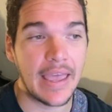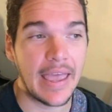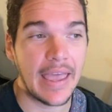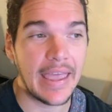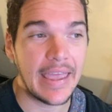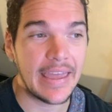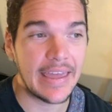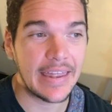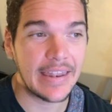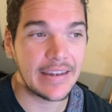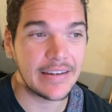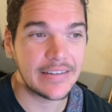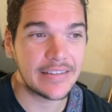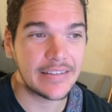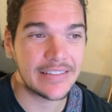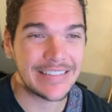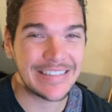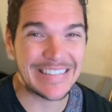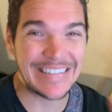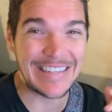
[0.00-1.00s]
And
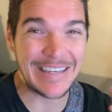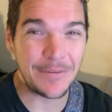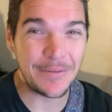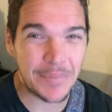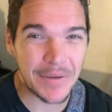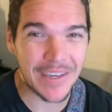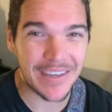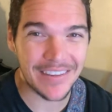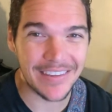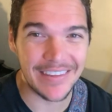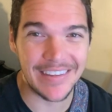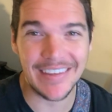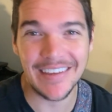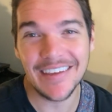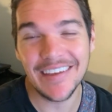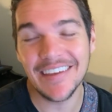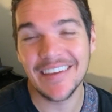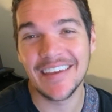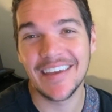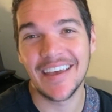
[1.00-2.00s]

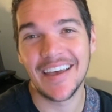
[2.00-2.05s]
typically,